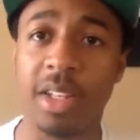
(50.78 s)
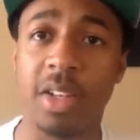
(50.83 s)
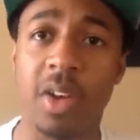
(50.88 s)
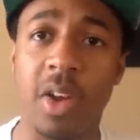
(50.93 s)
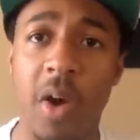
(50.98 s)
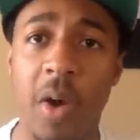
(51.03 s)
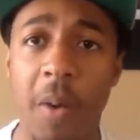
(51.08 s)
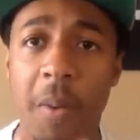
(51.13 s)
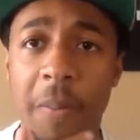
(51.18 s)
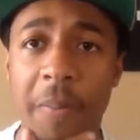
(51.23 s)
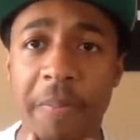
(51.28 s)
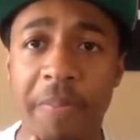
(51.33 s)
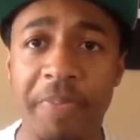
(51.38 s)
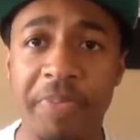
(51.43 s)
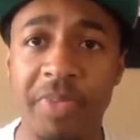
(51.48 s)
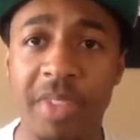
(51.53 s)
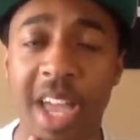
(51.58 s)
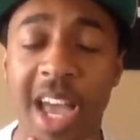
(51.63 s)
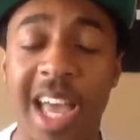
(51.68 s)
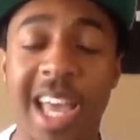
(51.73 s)
you know,
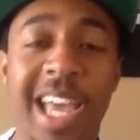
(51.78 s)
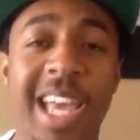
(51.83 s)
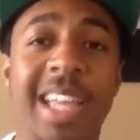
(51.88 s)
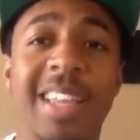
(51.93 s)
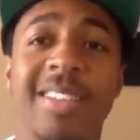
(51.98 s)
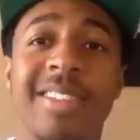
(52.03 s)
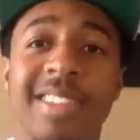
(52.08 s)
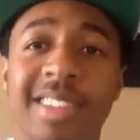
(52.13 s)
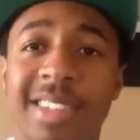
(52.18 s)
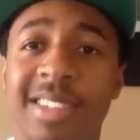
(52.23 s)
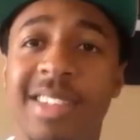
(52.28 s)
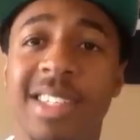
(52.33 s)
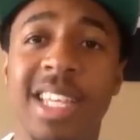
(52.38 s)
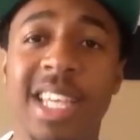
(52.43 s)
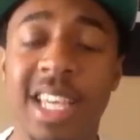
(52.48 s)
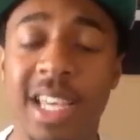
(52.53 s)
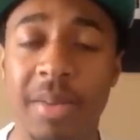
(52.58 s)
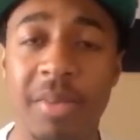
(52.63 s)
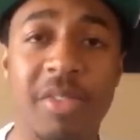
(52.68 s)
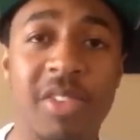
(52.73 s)
I hate to
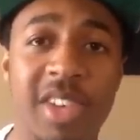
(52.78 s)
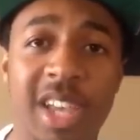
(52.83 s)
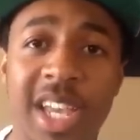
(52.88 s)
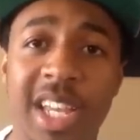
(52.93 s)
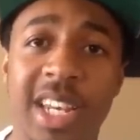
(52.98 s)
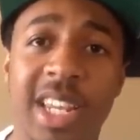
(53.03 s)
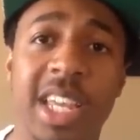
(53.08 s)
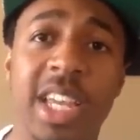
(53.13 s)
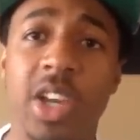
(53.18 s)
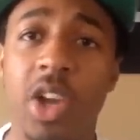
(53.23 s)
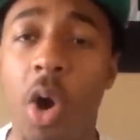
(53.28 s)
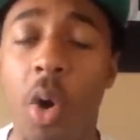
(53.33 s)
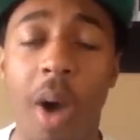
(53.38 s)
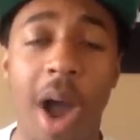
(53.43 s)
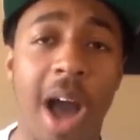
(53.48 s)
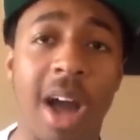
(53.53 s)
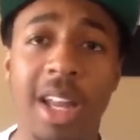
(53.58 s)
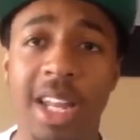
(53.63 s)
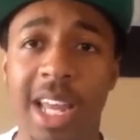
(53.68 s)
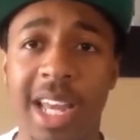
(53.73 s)
see MJD
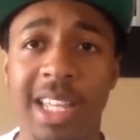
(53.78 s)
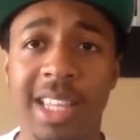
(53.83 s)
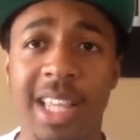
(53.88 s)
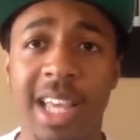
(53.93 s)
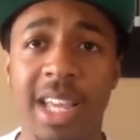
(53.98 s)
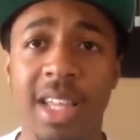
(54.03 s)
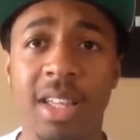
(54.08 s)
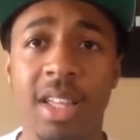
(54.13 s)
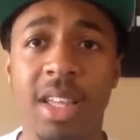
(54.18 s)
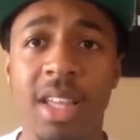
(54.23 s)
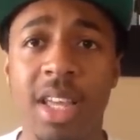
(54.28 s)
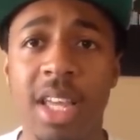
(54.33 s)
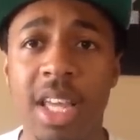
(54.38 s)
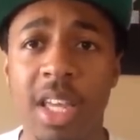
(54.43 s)
go out like that.